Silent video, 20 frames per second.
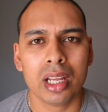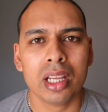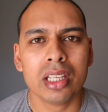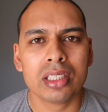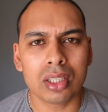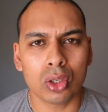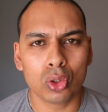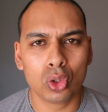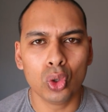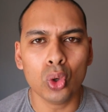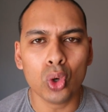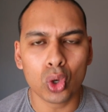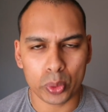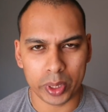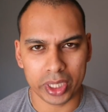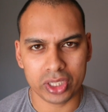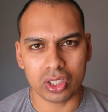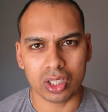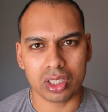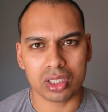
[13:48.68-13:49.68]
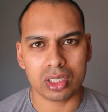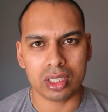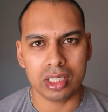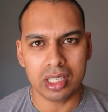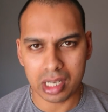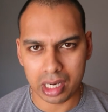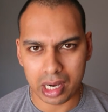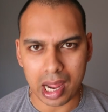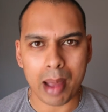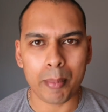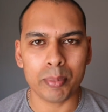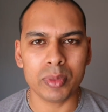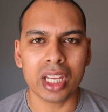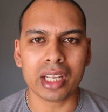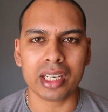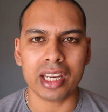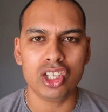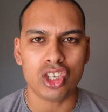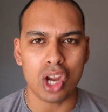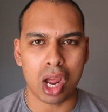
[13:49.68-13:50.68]
So two questions. I'm going to
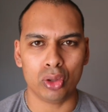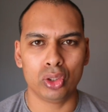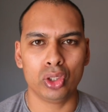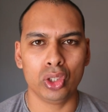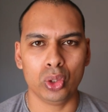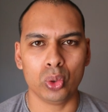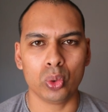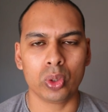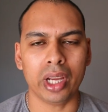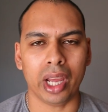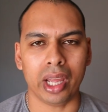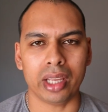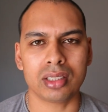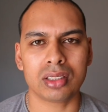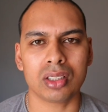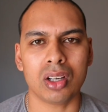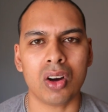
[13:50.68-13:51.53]
reach out to you guys.